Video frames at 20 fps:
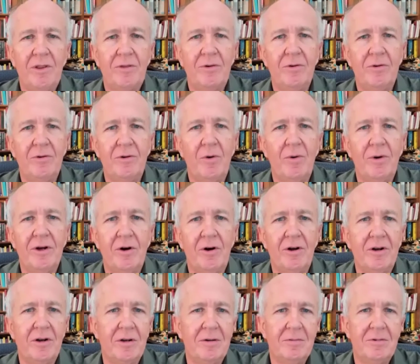through going
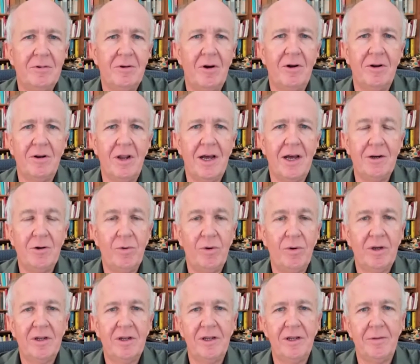online
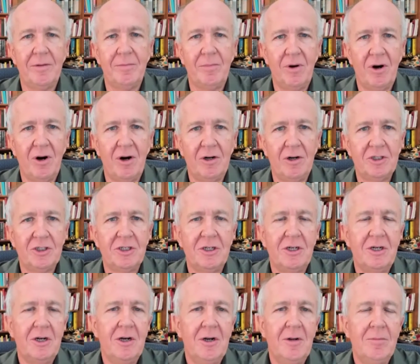quickly in March.
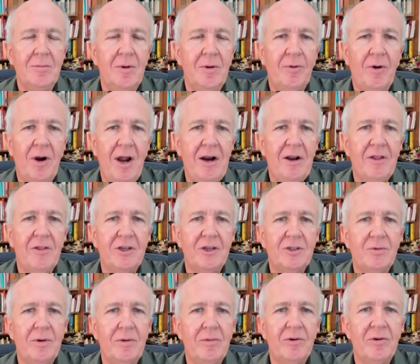But prior to
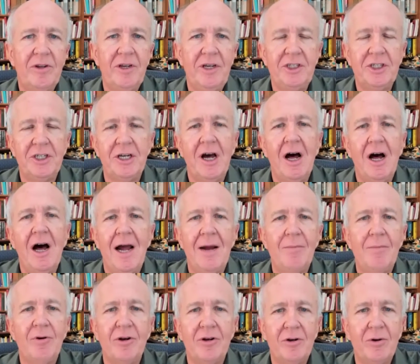this, we were teaching
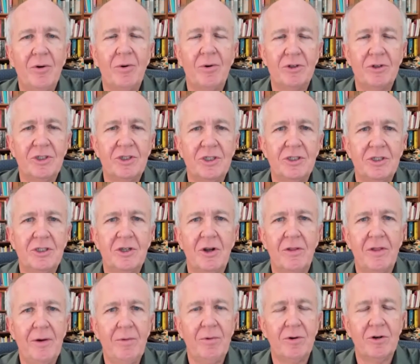hybrid courses. So
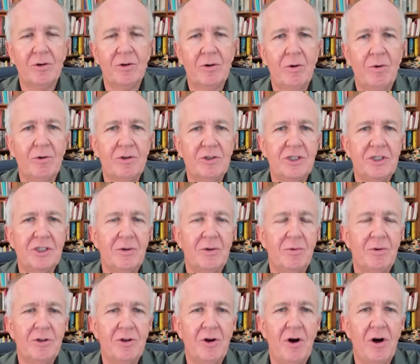they were courses that
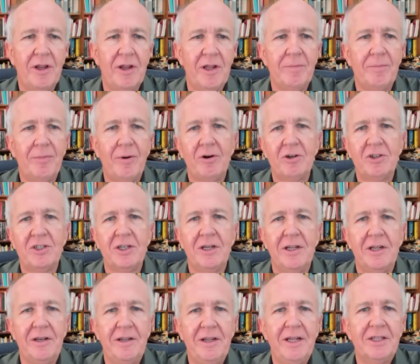were taught in person
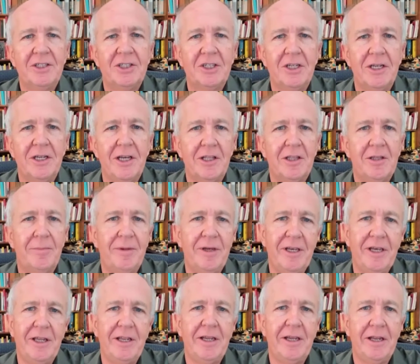intensely at the
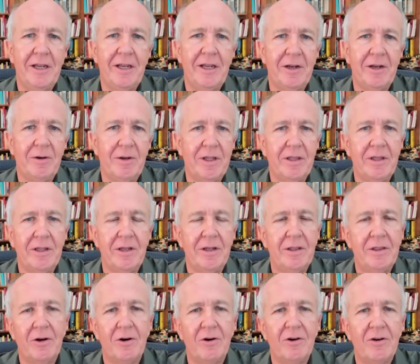beginning and end, and then
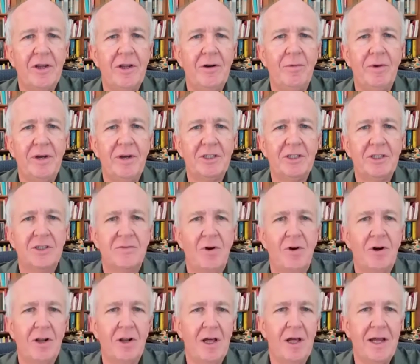13 weeks of
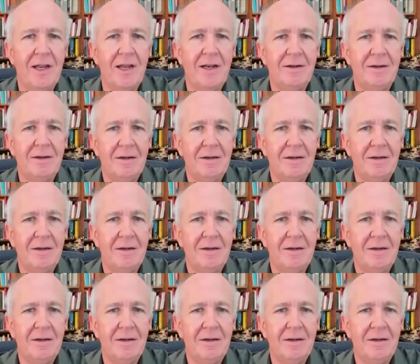online